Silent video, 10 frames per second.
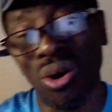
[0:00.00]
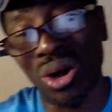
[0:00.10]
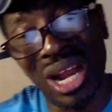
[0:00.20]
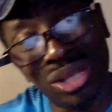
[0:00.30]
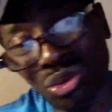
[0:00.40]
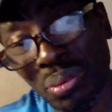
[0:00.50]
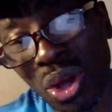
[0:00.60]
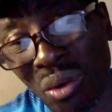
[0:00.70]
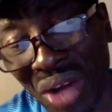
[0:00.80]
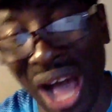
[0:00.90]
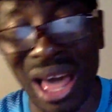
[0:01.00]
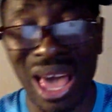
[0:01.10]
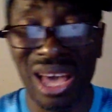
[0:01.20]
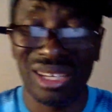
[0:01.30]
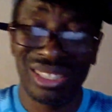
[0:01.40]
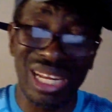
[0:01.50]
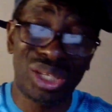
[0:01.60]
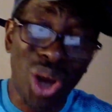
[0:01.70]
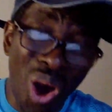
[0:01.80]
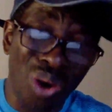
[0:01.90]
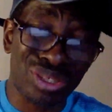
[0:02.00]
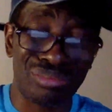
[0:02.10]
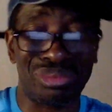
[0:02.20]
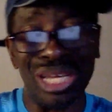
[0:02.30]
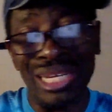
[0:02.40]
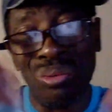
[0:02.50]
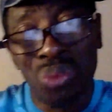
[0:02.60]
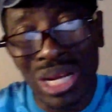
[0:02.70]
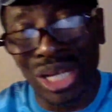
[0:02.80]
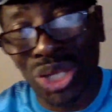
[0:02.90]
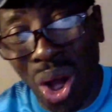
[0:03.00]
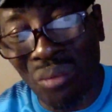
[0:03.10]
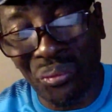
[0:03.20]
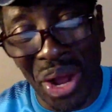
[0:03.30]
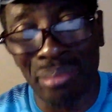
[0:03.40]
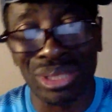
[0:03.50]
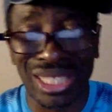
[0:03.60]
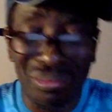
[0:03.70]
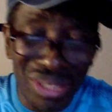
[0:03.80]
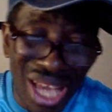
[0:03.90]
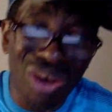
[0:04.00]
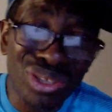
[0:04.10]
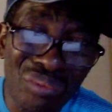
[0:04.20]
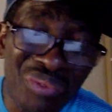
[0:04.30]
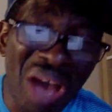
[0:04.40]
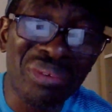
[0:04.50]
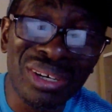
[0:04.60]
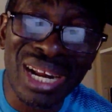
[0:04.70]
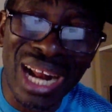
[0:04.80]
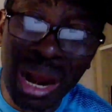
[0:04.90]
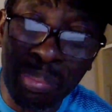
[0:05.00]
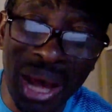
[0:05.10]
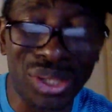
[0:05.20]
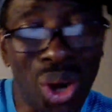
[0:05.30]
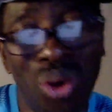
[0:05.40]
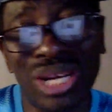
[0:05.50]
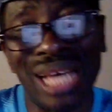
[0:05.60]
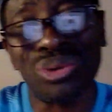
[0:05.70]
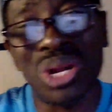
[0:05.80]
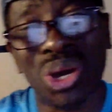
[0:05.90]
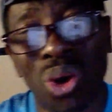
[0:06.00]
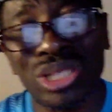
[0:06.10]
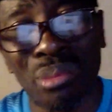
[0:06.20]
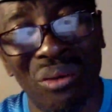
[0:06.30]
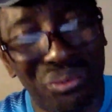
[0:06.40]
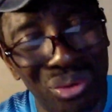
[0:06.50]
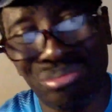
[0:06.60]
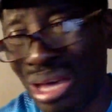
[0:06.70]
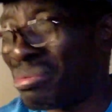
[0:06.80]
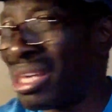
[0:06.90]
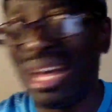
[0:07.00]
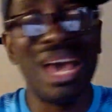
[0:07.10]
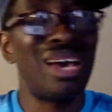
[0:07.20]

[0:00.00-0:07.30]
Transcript: or a little bit over. The doors, the door frame, 7,500 naira per door. That's only cost about 40,000